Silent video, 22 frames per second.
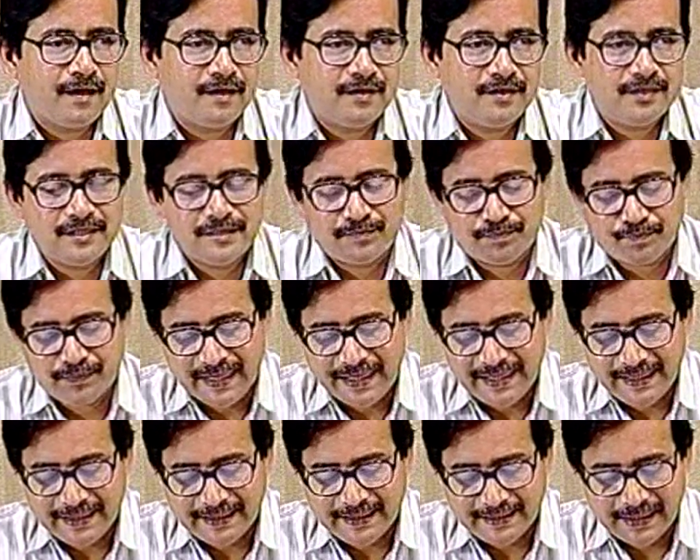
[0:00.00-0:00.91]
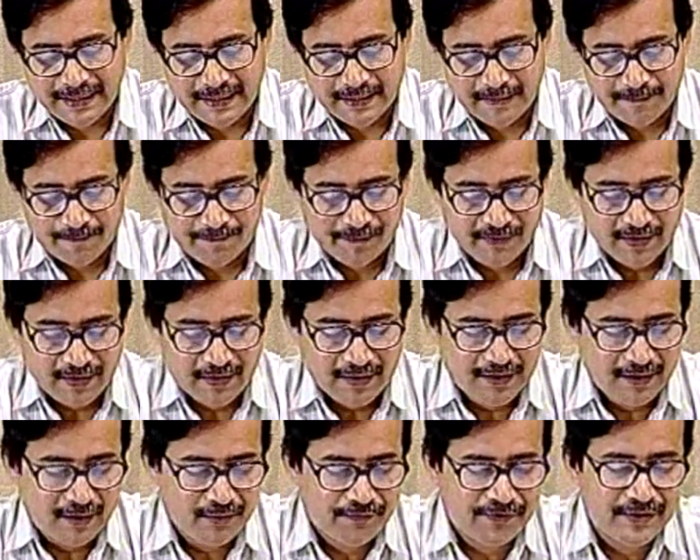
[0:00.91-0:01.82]
This predictor,
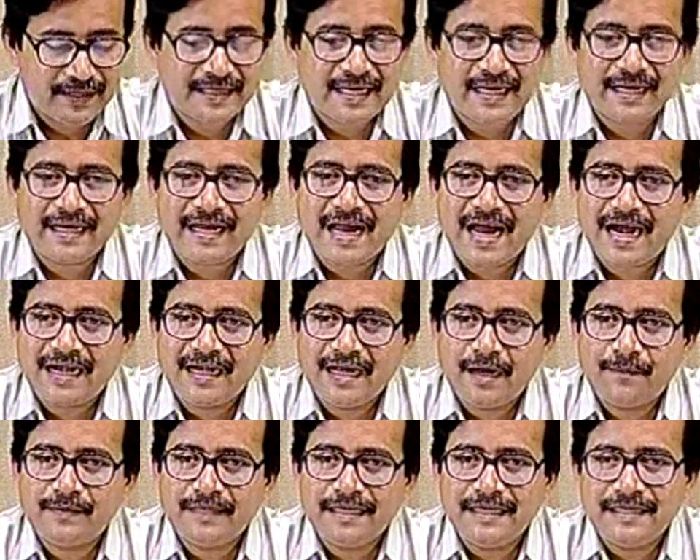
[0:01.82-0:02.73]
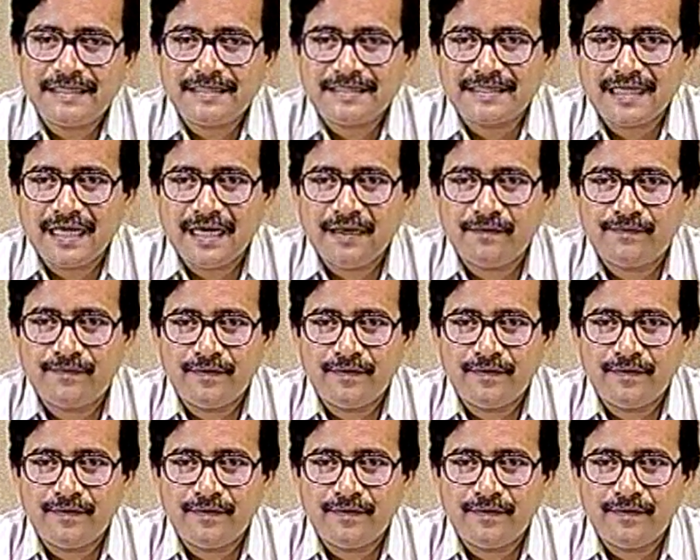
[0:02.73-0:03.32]
if it can adapt itself